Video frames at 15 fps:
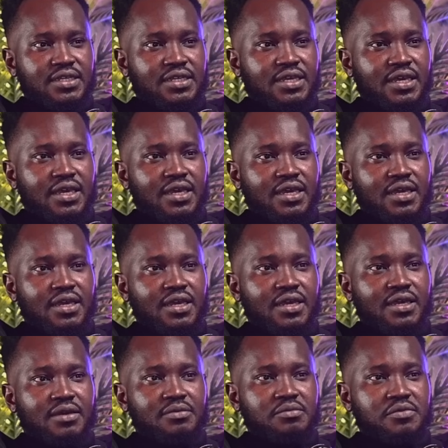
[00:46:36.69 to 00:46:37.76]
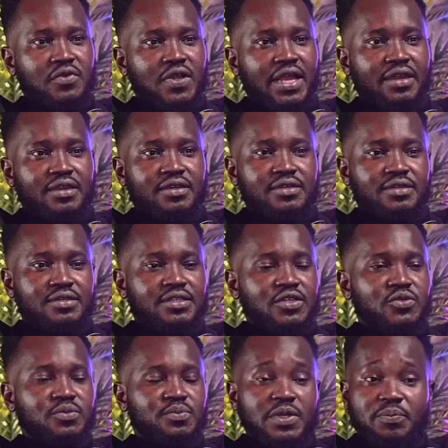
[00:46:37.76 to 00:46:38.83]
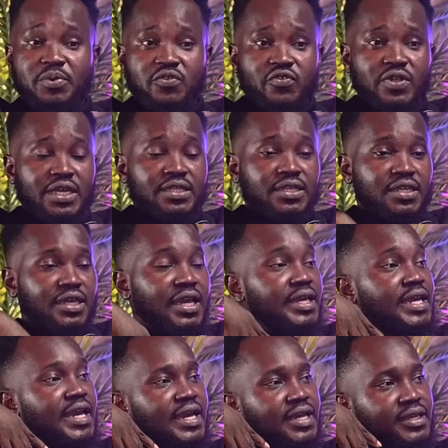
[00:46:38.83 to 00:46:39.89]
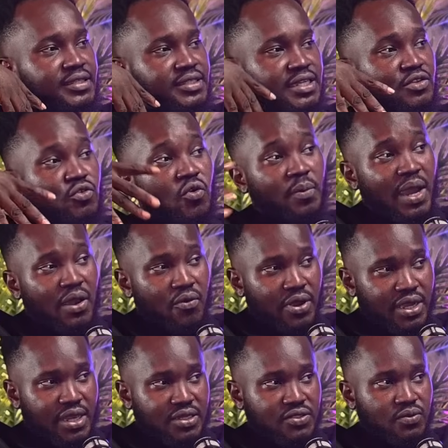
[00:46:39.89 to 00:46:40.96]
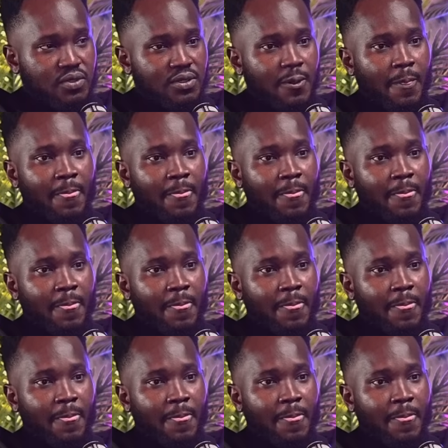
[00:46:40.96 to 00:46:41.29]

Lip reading: Like they patron and they know my work as well.